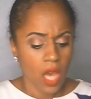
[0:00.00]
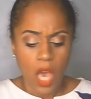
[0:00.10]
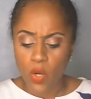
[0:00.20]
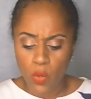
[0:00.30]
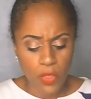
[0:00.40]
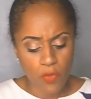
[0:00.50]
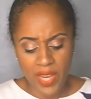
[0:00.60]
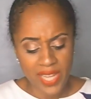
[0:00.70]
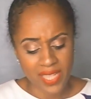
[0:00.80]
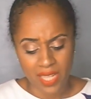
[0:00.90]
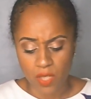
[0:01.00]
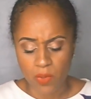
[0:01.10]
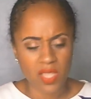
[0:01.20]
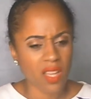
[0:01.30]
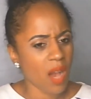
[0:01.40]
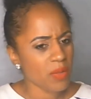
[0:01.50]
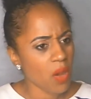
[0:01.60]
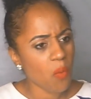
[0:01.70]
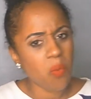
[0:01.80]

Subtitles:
And all the readings was that, I was like,